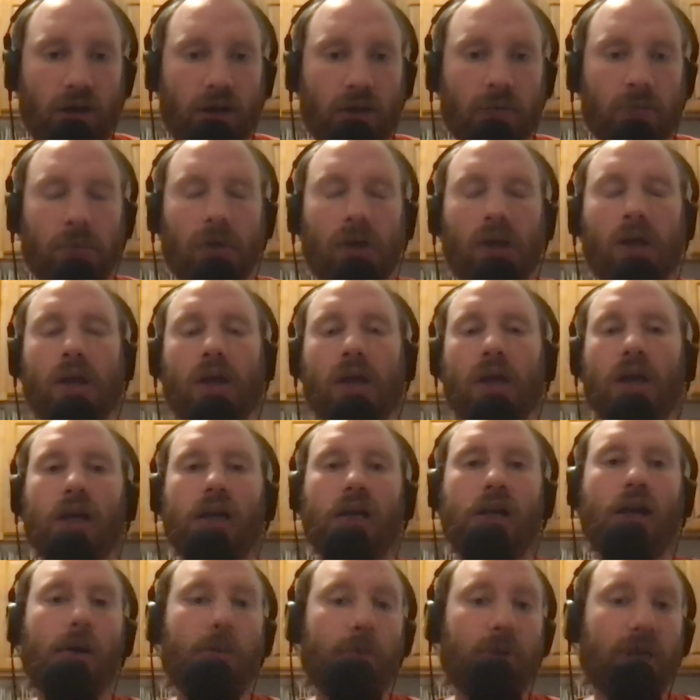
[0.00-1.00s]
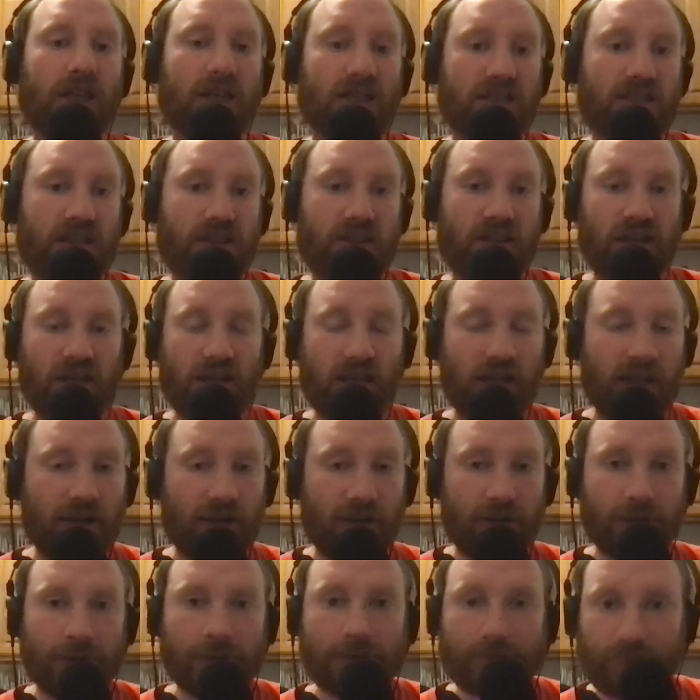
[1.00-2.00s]
him coming into the
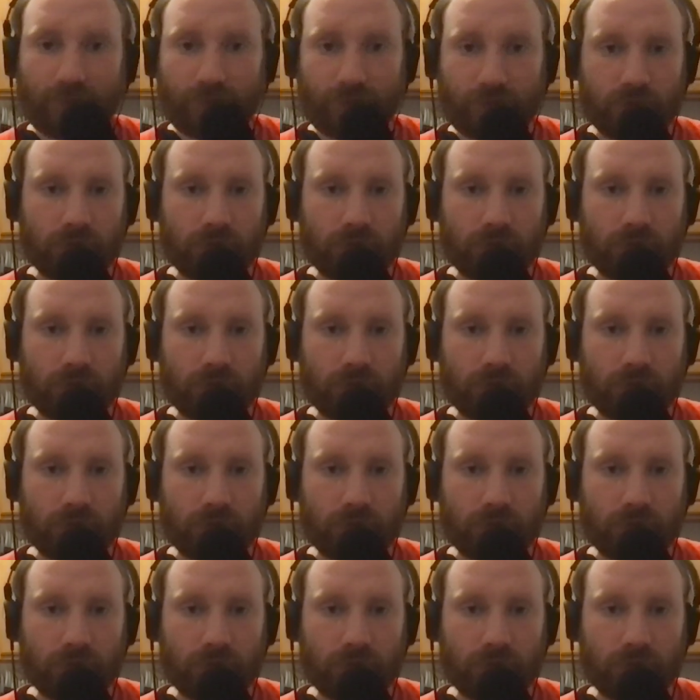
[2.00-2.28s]
year,